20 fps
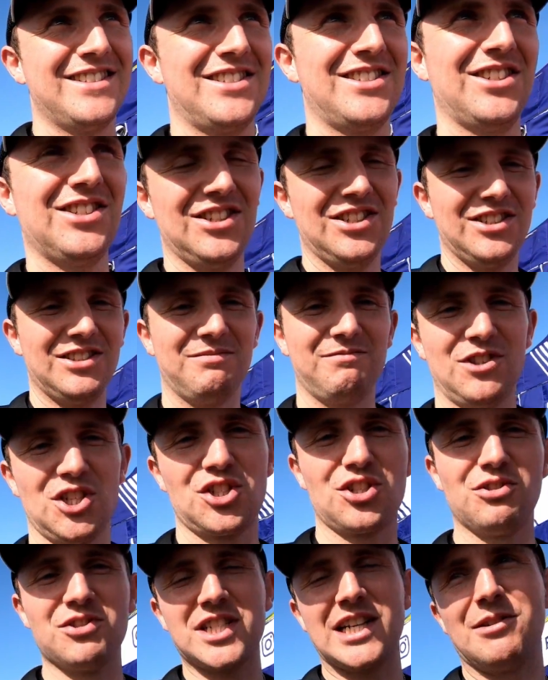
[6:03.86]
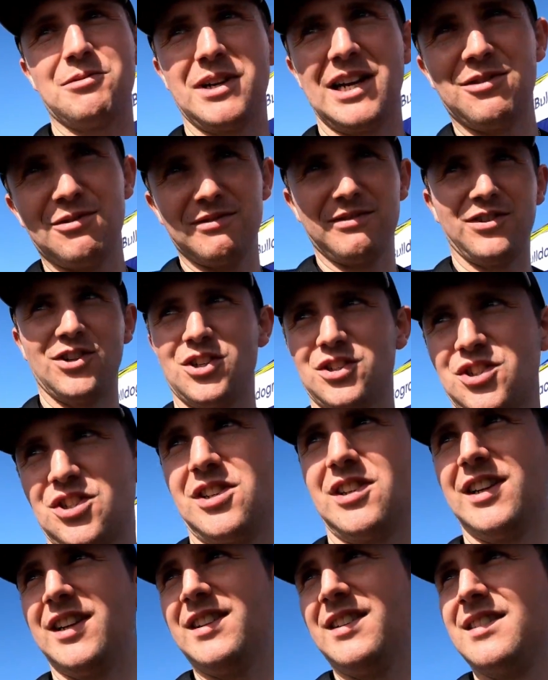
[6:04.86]
So the sun's out now,
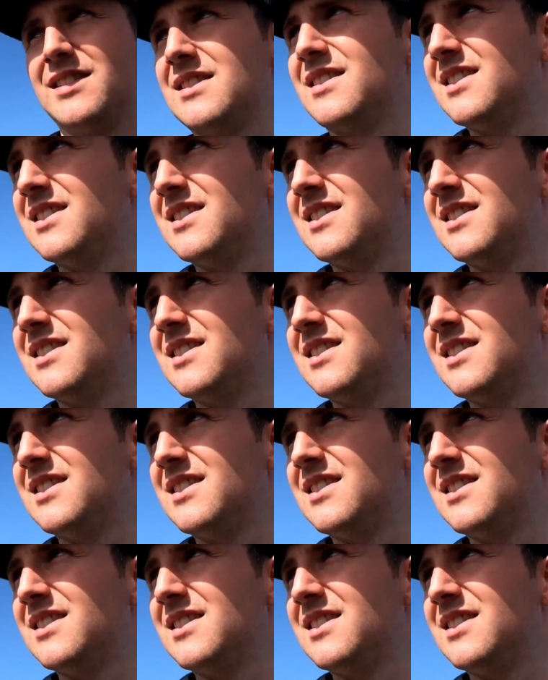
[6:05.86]
unfortunately,